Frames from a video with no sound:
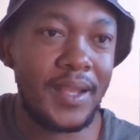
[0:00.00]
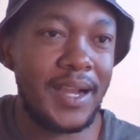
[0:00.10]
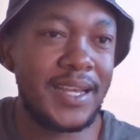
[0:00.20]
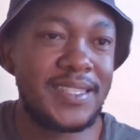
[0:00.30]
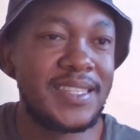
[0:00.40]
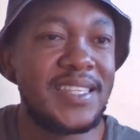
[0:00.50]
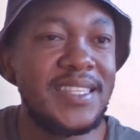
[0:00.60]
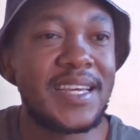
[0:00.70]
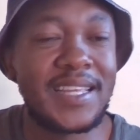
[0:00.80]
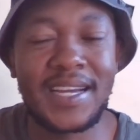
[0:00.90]
guys,
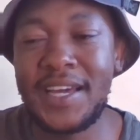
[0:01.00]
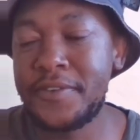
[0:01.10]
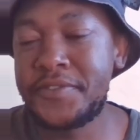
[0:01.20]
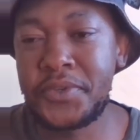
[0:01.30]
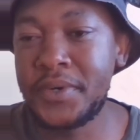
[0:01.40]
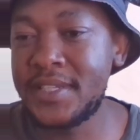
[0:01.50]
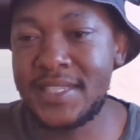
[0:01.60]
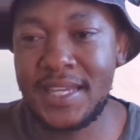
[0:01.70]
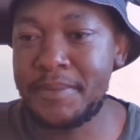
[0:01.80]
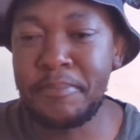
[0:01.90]
these are the kind of stories
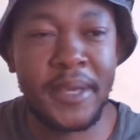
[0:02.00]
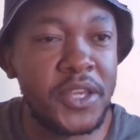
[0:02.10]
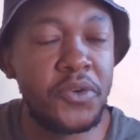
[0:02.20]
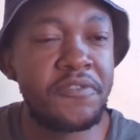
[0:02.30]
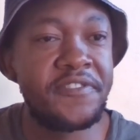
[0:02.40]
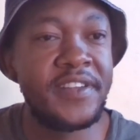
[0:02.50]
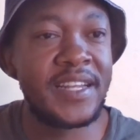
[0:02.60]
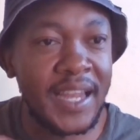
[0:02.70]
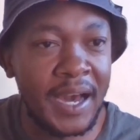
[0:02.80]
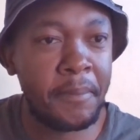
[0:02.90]
that make you feel
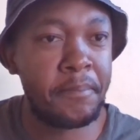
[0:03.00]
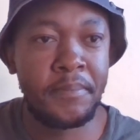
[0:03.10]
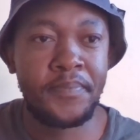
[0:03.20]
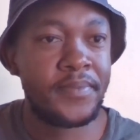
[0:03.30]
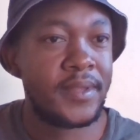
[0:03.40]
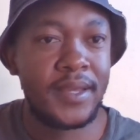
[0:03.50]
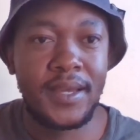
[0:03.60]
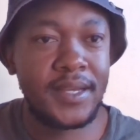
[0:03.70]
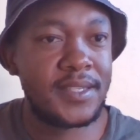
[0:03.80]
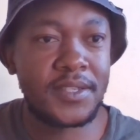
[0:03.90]
numb
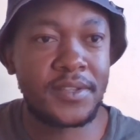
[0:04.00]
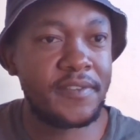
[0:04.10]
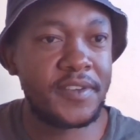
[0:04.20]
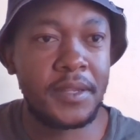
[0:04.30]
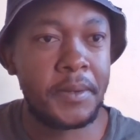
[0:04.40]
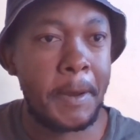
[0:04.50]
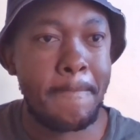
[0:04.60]
as a South African.